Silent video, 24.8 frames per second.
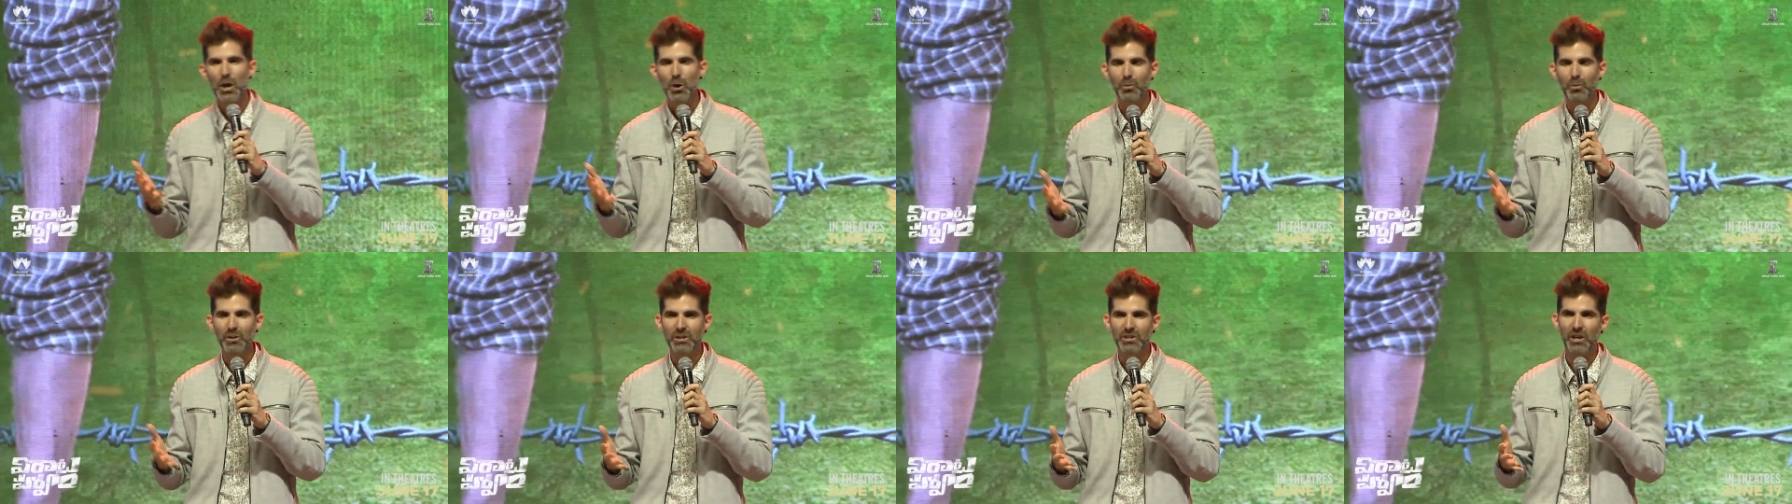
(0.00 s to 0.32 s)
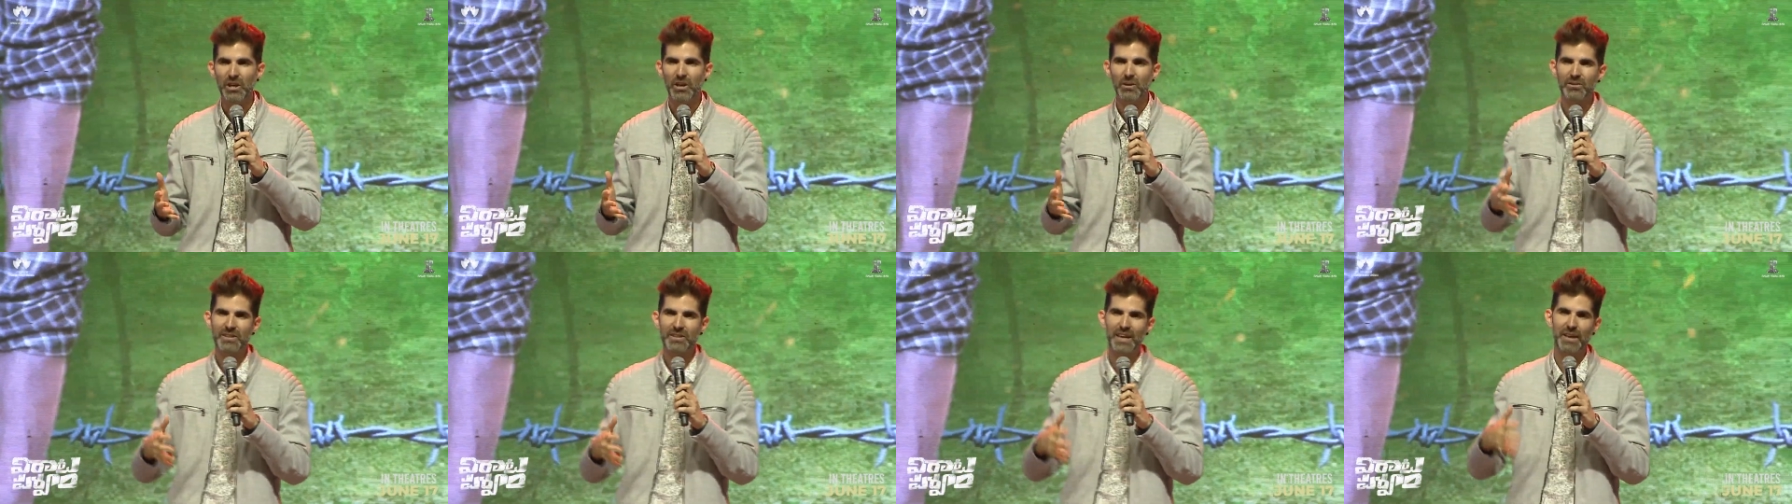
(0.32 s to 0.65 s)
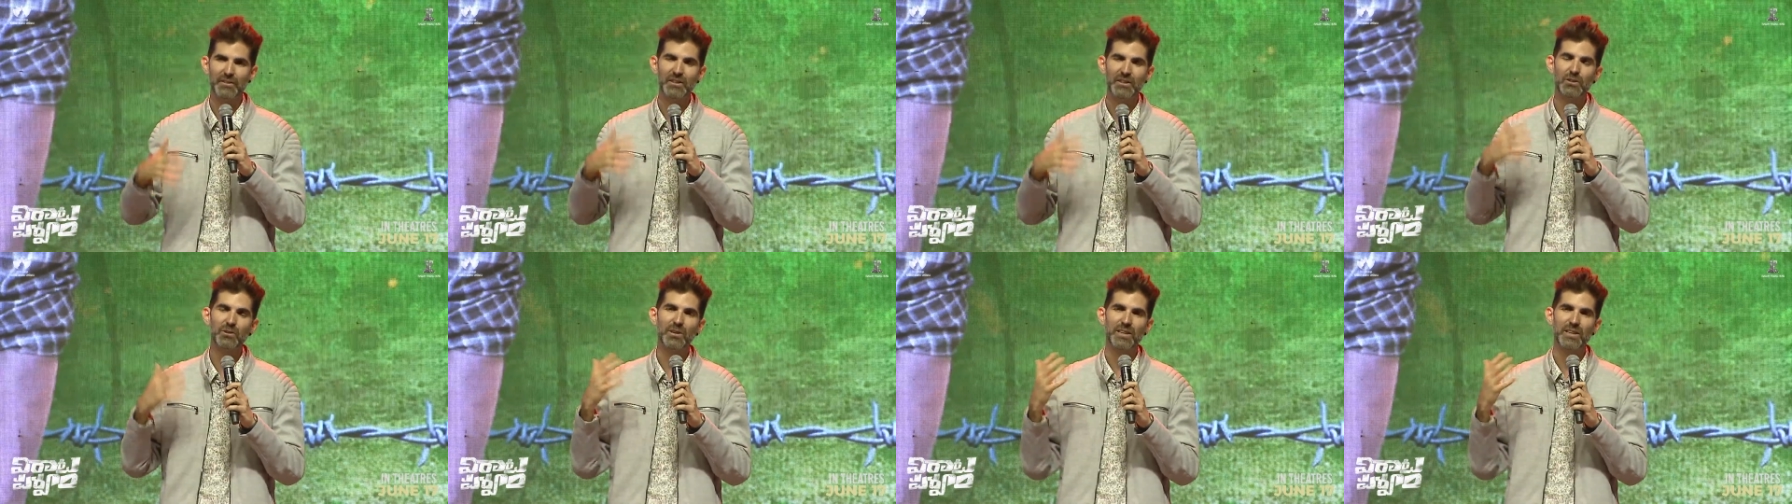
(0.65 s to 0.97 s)
We chose a
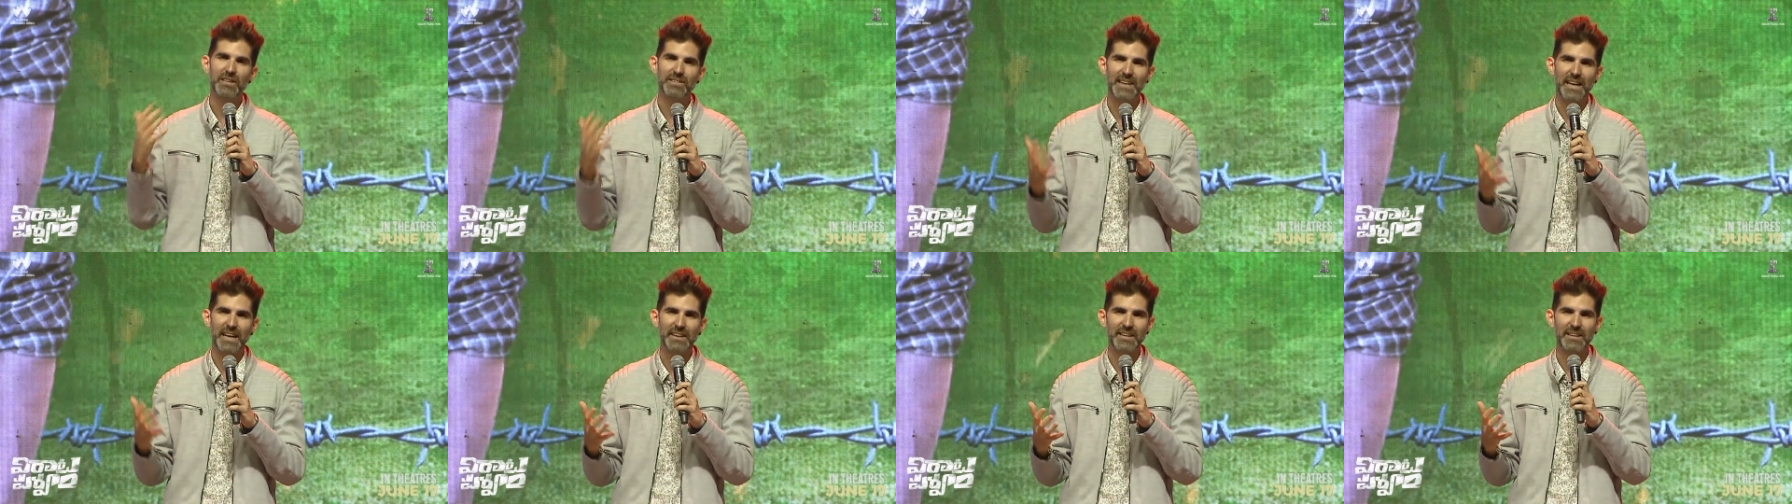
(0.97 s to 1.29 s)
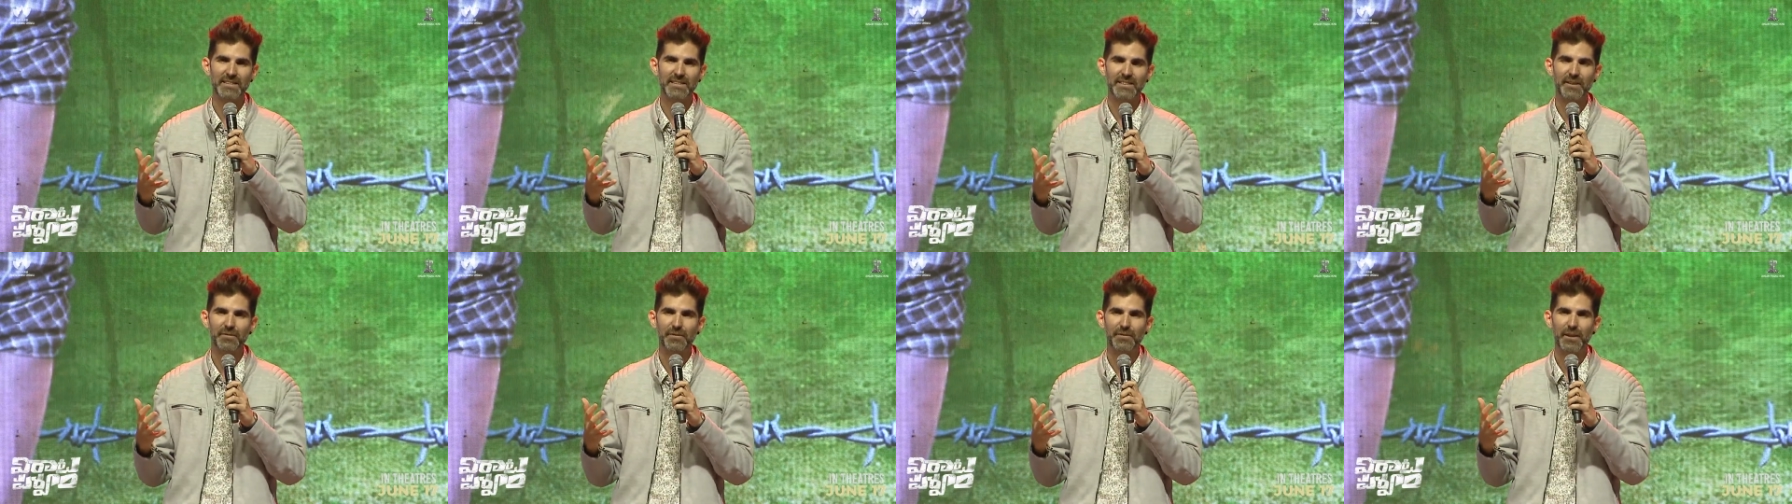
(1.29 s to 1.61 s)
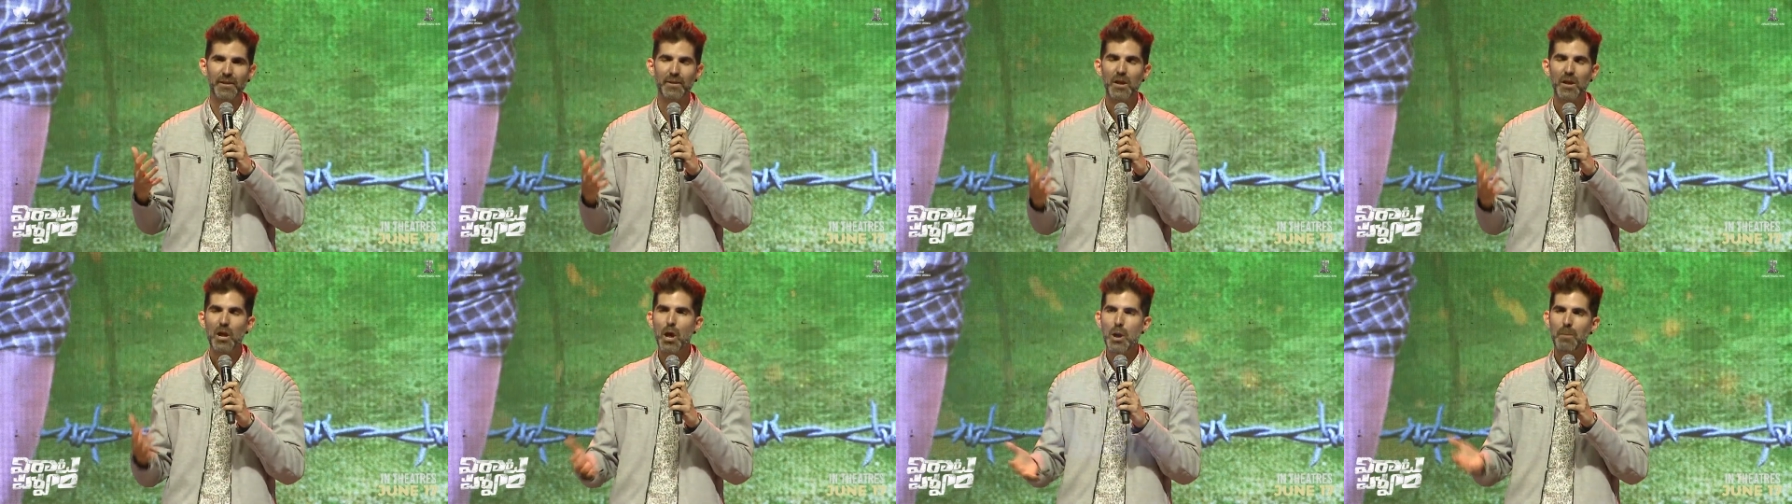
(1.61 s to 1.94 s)
visual design that's
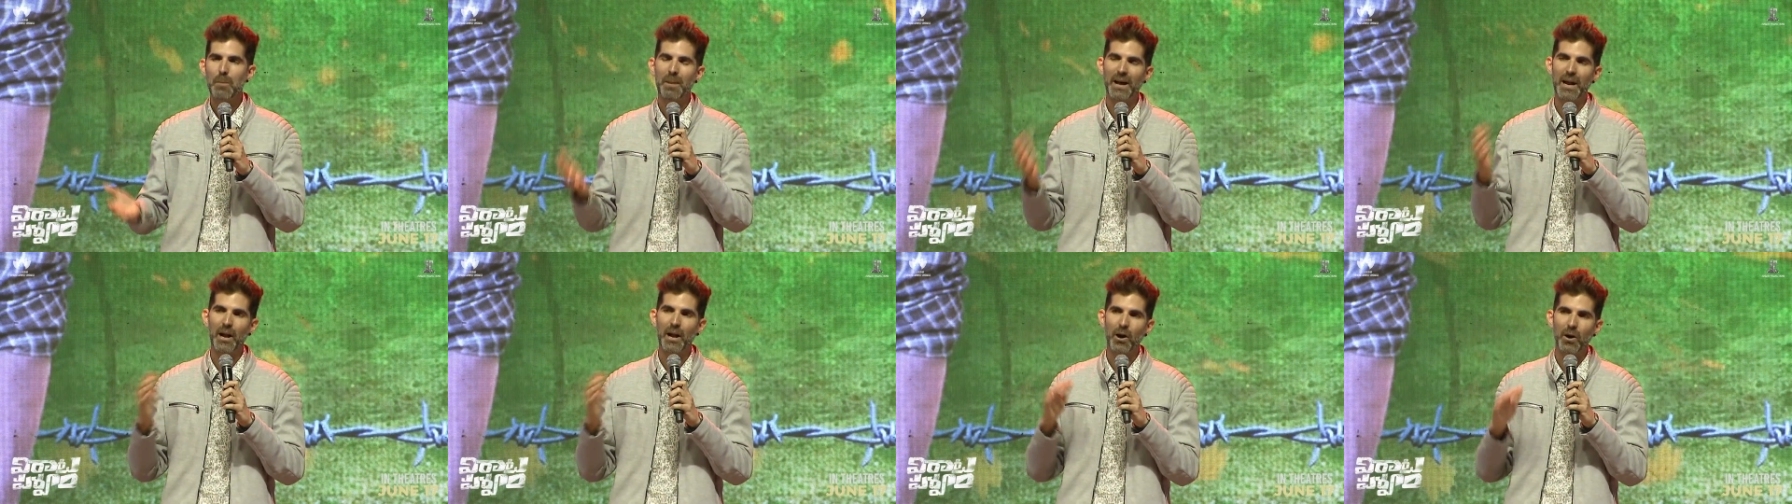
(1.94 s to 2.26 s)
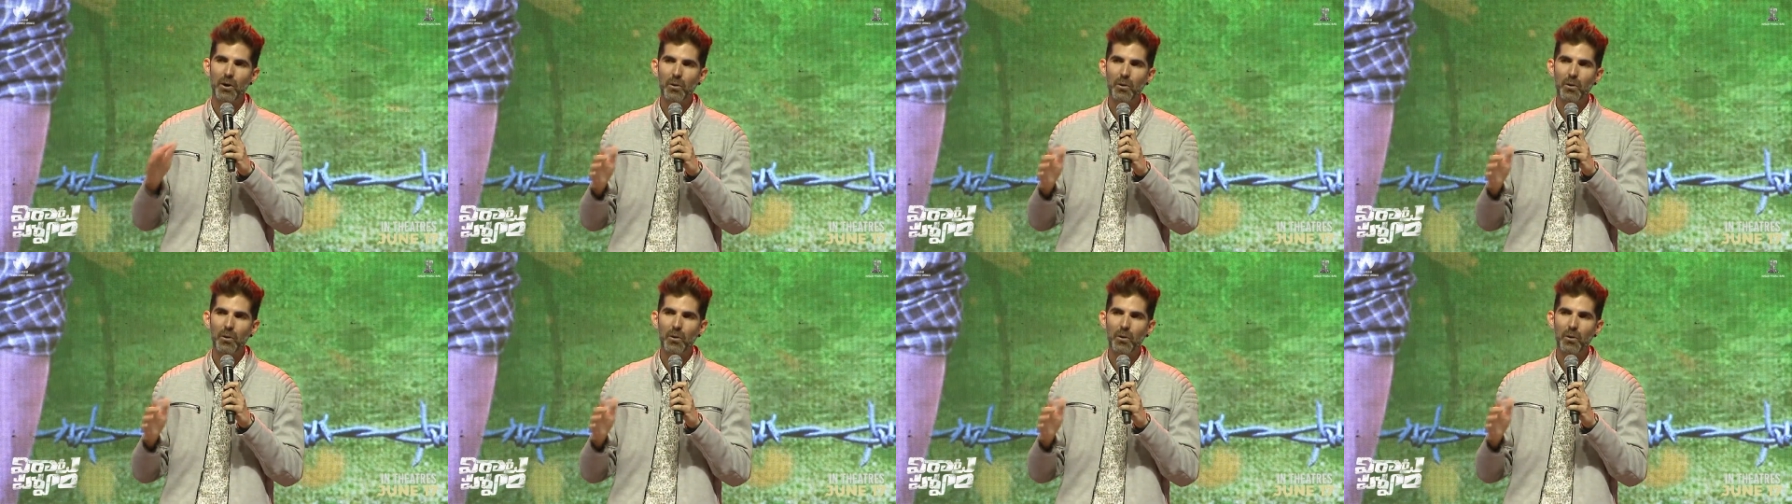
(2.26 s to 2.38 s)
different. But